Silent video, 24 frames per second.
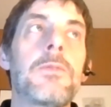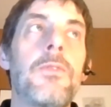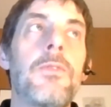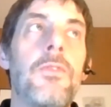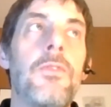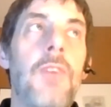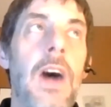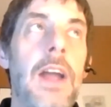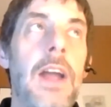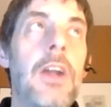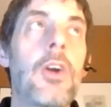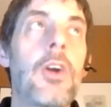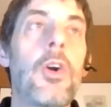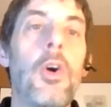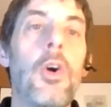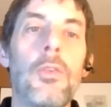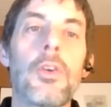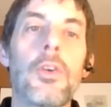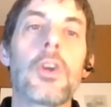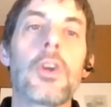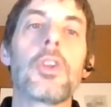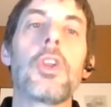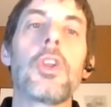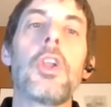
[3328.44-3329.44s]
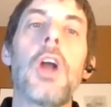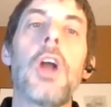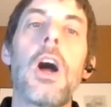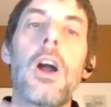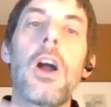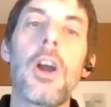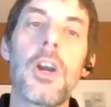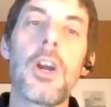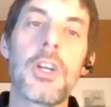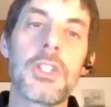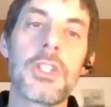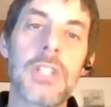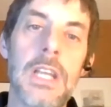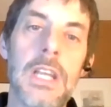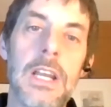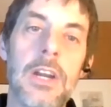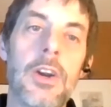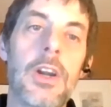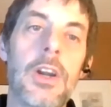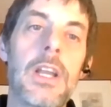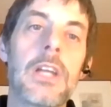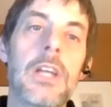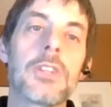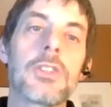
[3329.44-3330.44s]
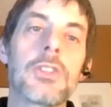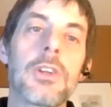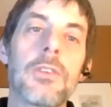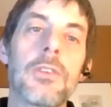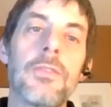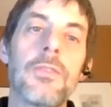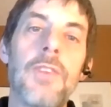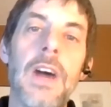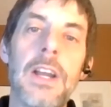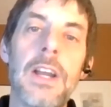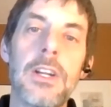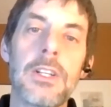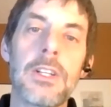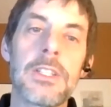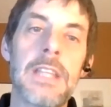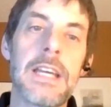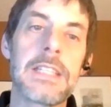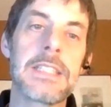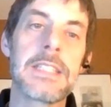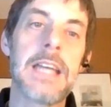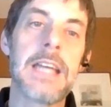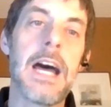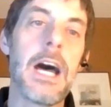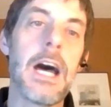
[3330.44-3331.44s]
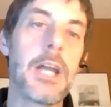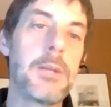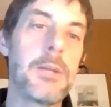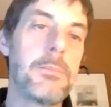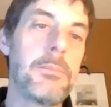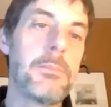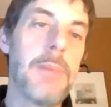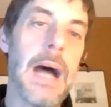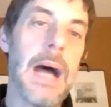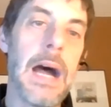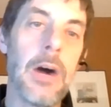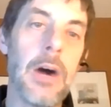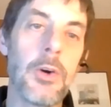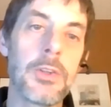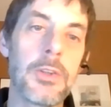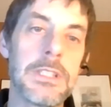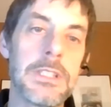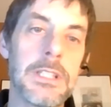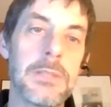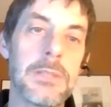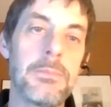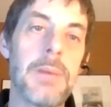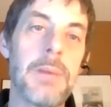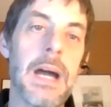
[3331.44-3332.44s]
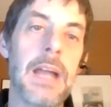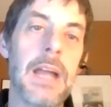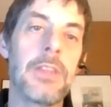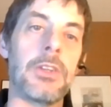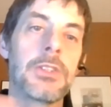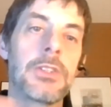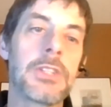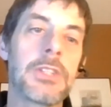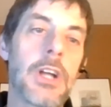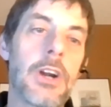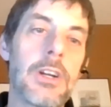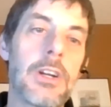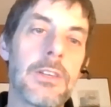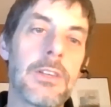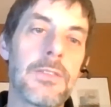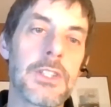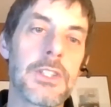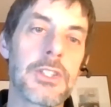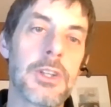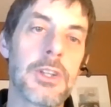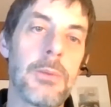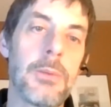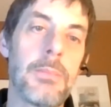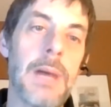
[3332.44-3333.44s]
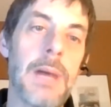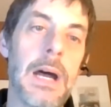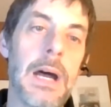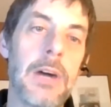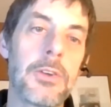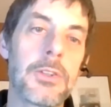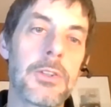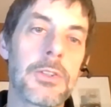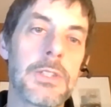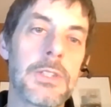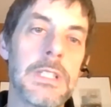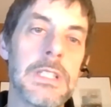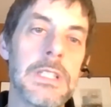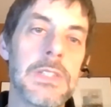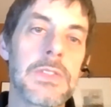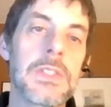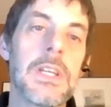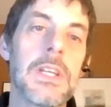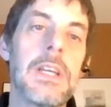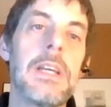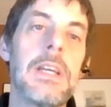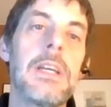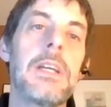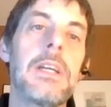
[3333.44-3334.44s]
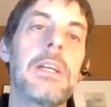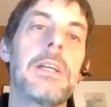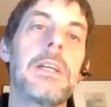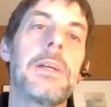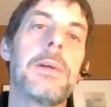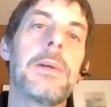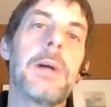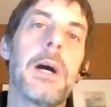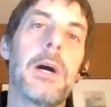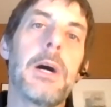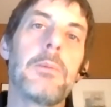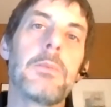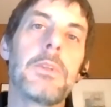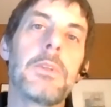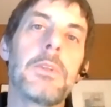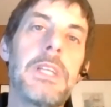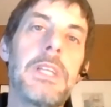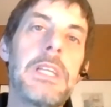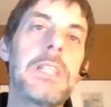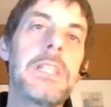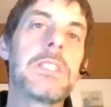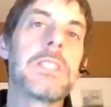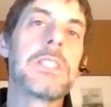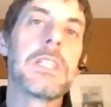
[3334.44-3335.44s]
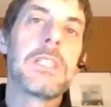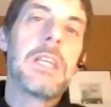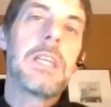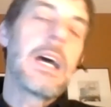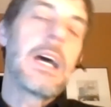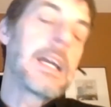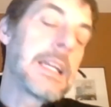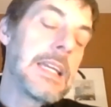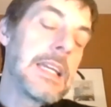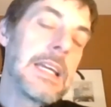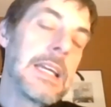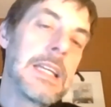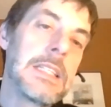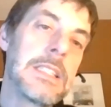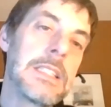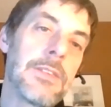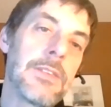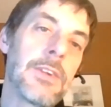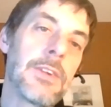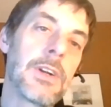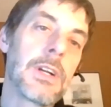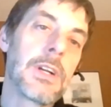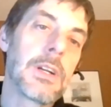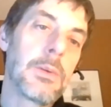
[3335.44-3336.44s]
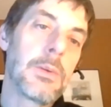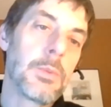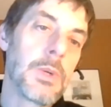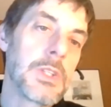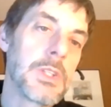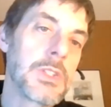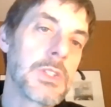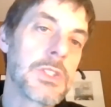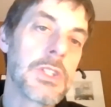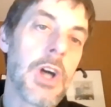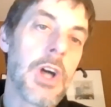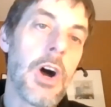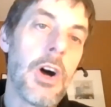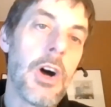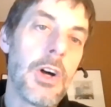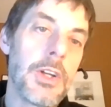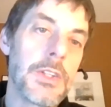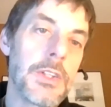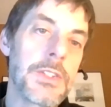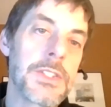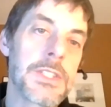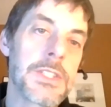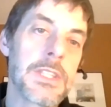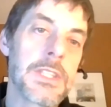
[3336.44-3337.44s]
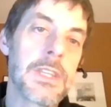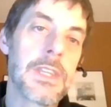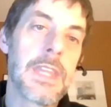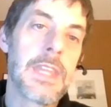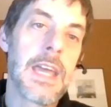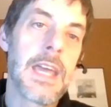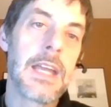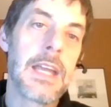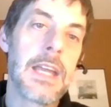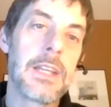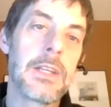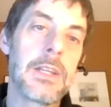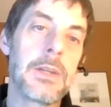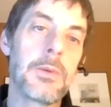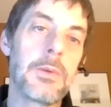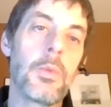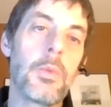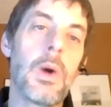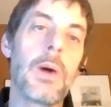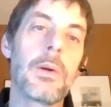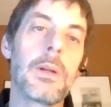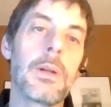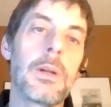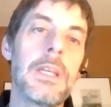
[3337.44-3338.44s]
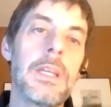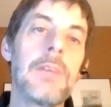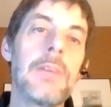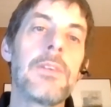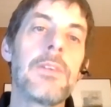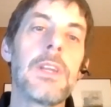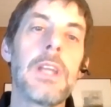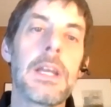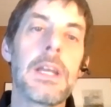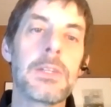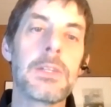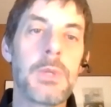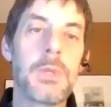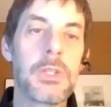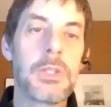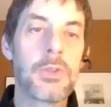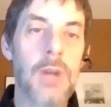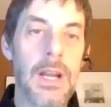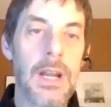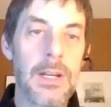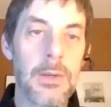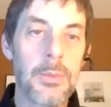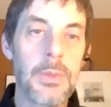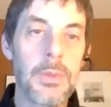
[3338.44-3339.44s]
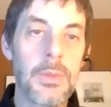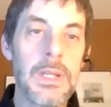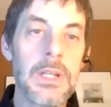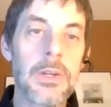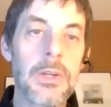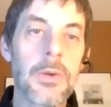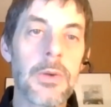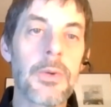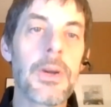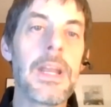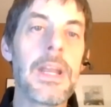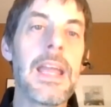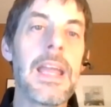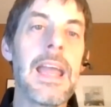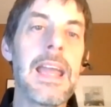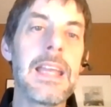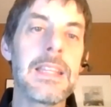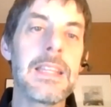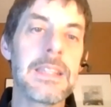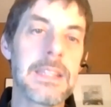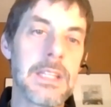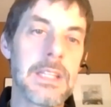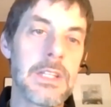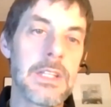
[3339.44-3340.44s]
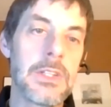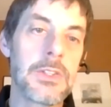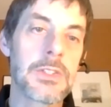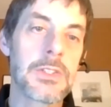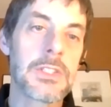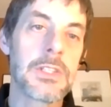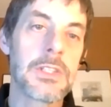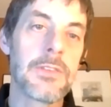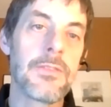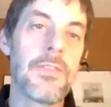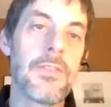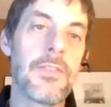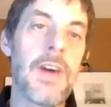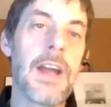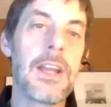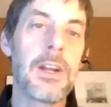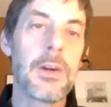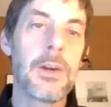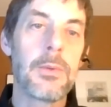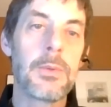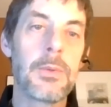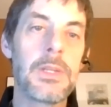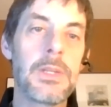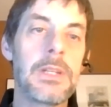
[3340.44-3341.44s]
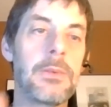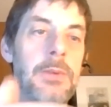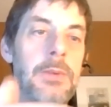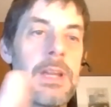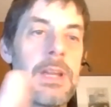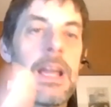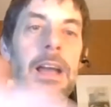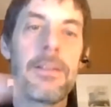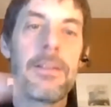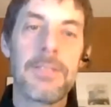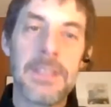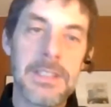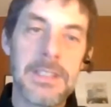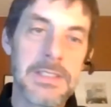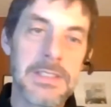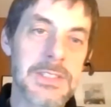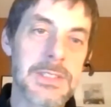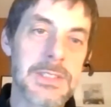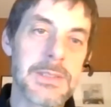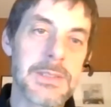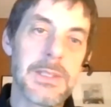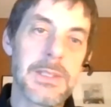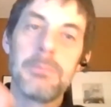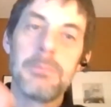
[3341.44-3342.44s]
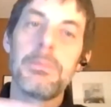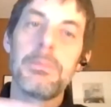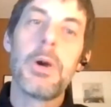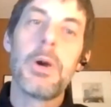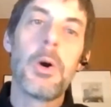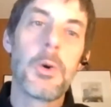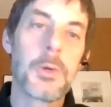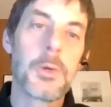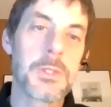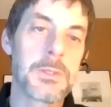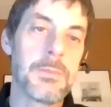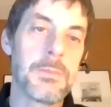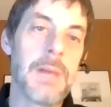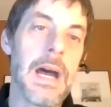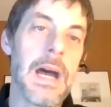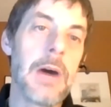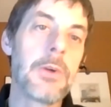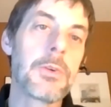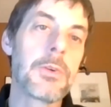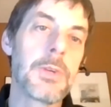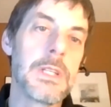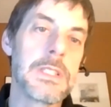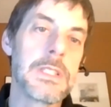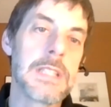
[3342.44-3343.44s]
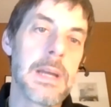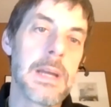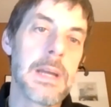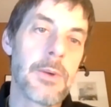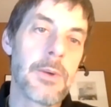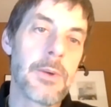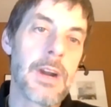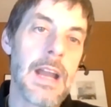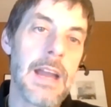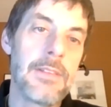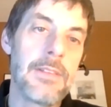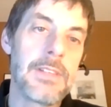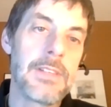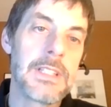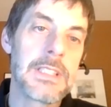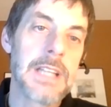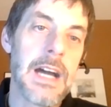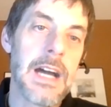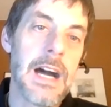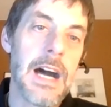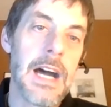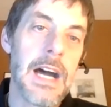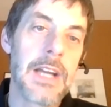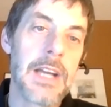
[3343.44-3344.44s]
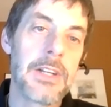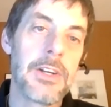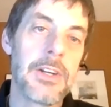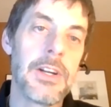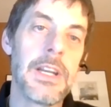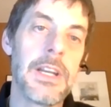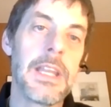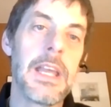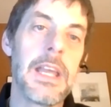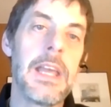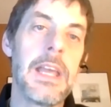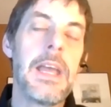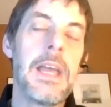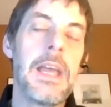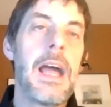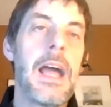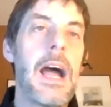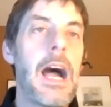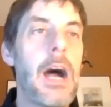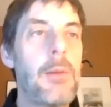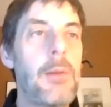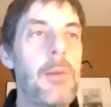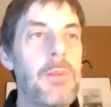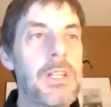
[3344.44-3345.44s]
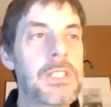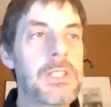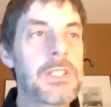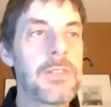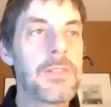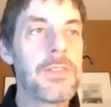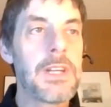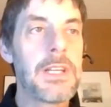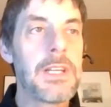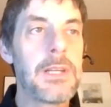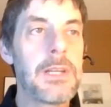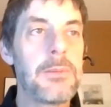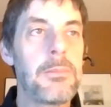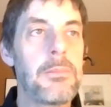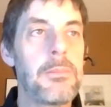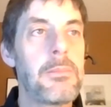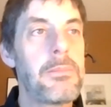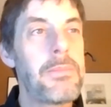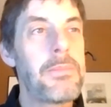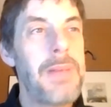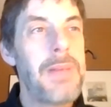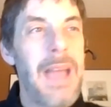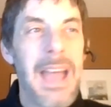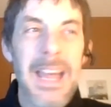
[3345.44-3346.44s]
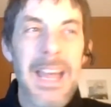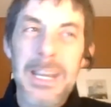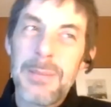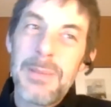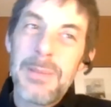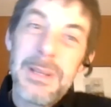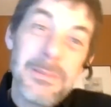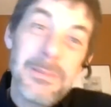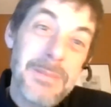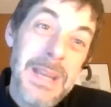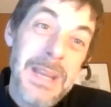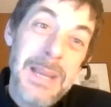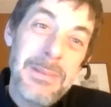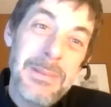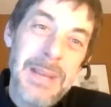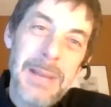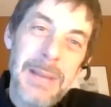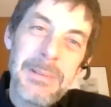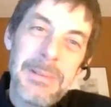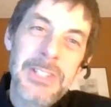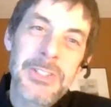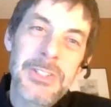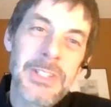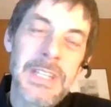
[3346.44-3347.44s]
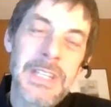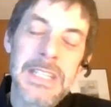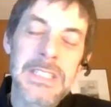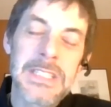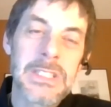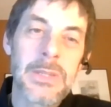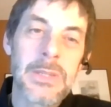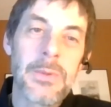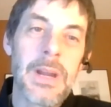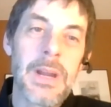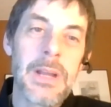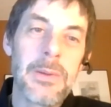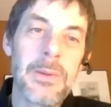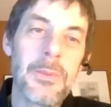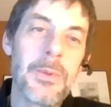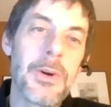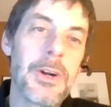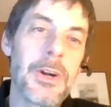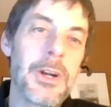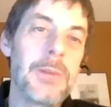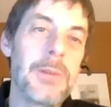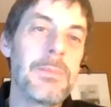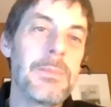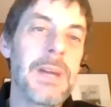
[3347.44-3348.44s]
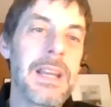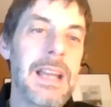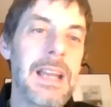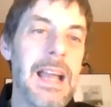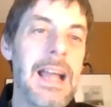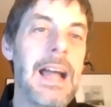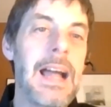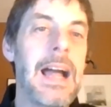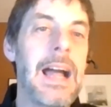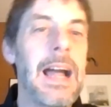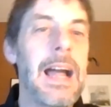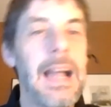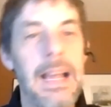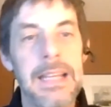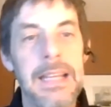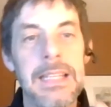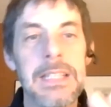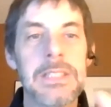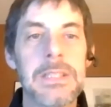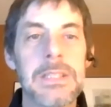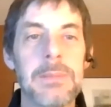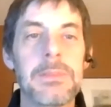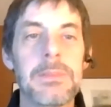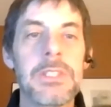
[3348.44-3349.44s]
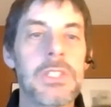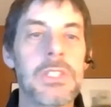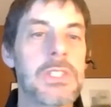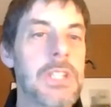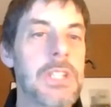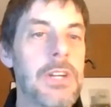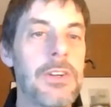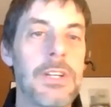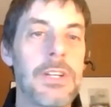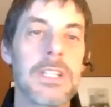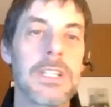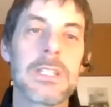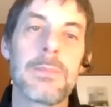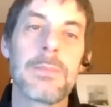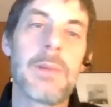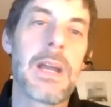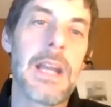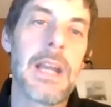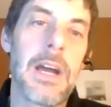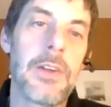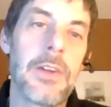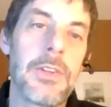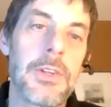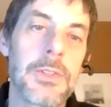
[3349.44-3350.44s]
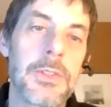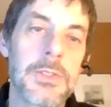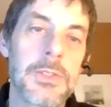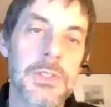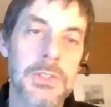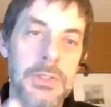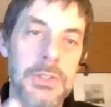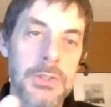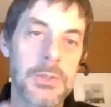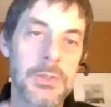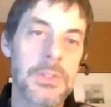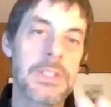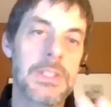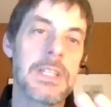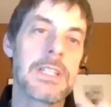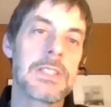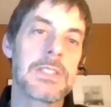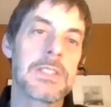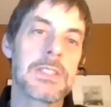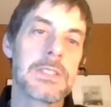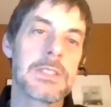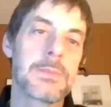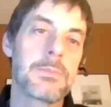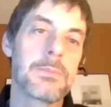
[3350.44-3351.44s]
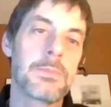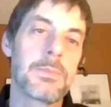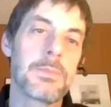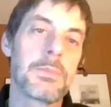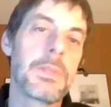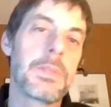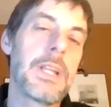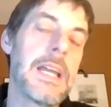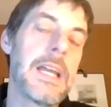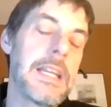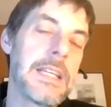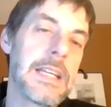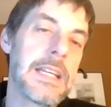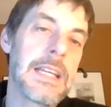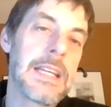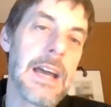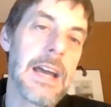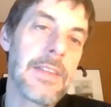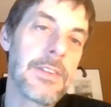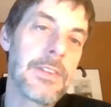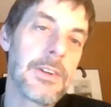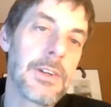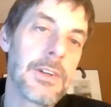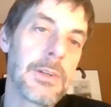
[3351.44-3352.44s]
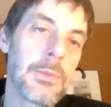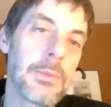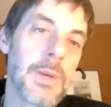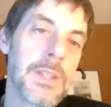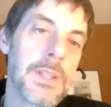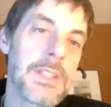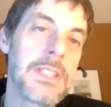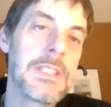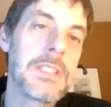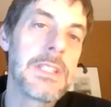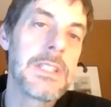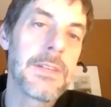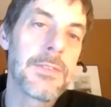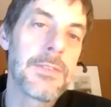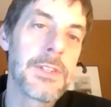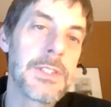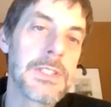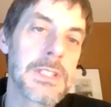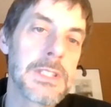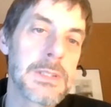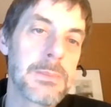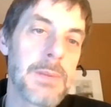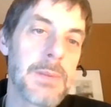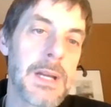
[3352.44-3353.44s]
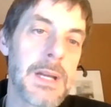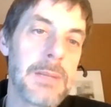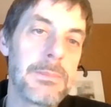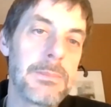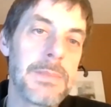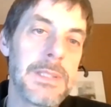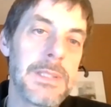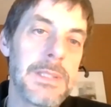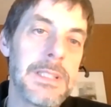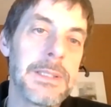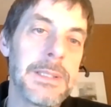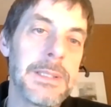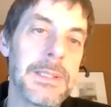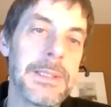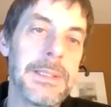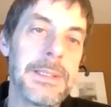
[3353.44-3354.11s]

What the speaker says: fire over large areas or fire that's unbounded by those artificial boundaries lead to, again, different results than what, even as we try to recreate the use of fire, we have these imposed boundaries that we're having to honor? And how much of an impediment, maybe, I'm not sure that's the right word, but I guess I'm just curious about how those two things play together and what the differences might be.